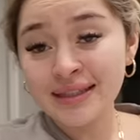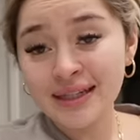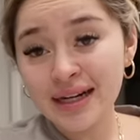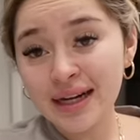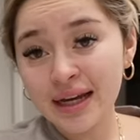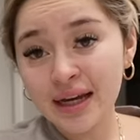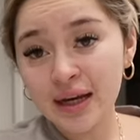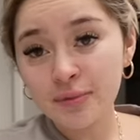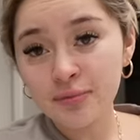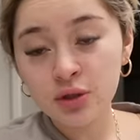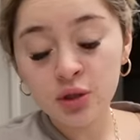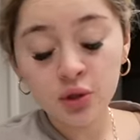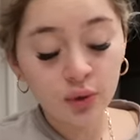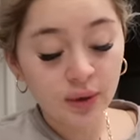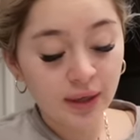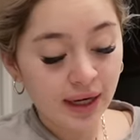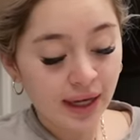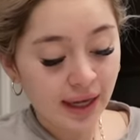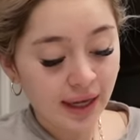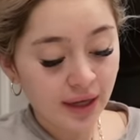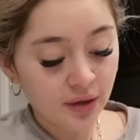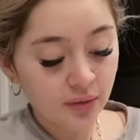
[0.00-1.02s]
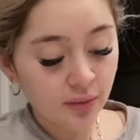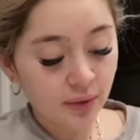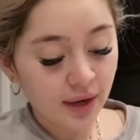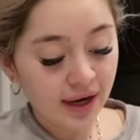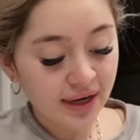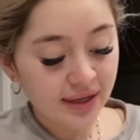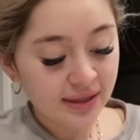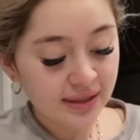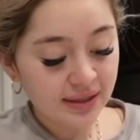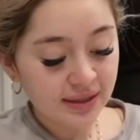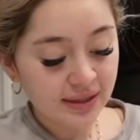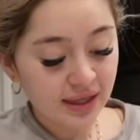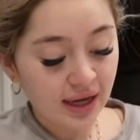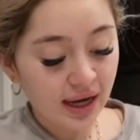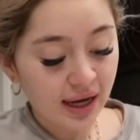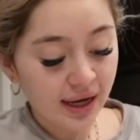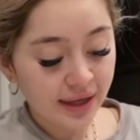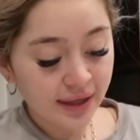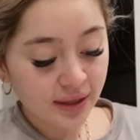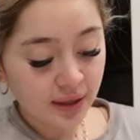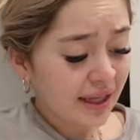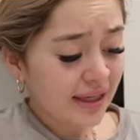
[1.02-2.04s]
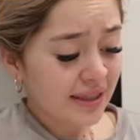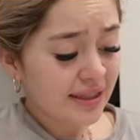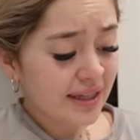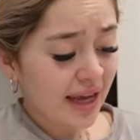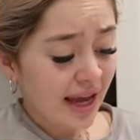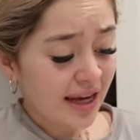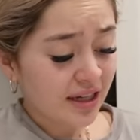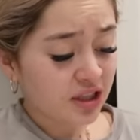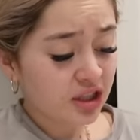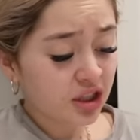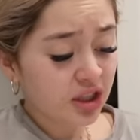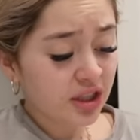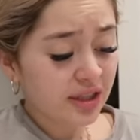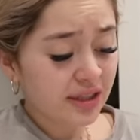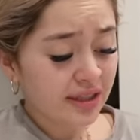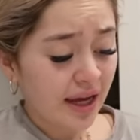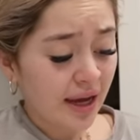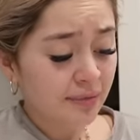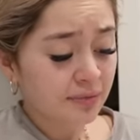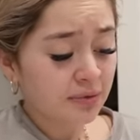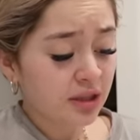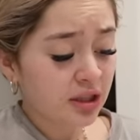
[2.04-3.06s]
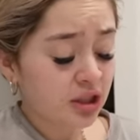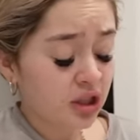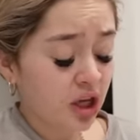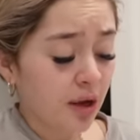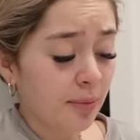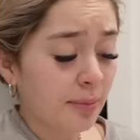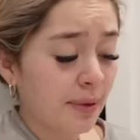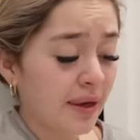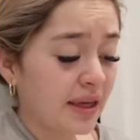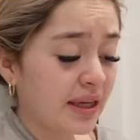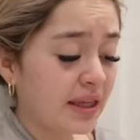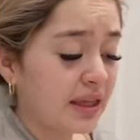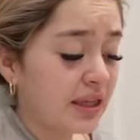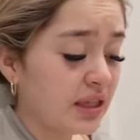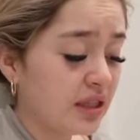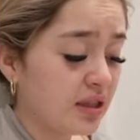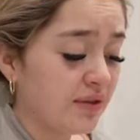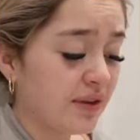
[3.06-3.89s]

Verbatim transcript: gonna come to an end where I decide that it's actually time to stop making these